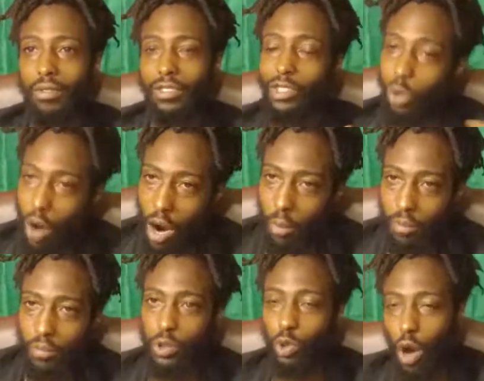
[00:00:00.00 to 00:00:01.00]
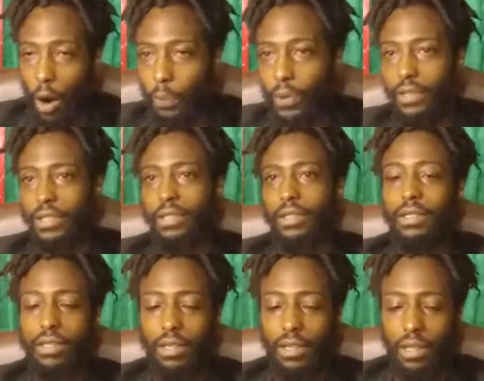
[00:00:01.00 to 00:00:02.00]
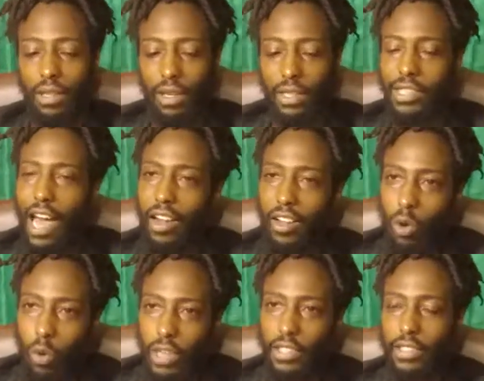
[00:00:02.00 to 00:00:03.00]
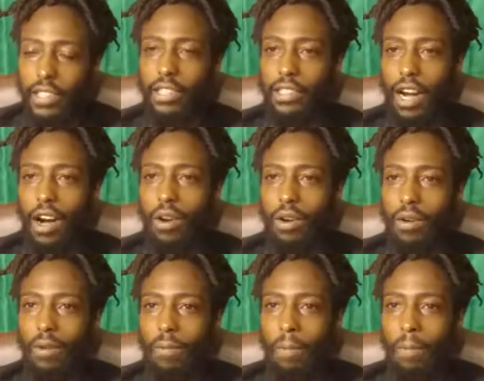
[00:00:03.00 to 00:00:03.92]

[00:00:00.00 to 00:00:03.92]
Trumpets. It's not a coincidence, y'all.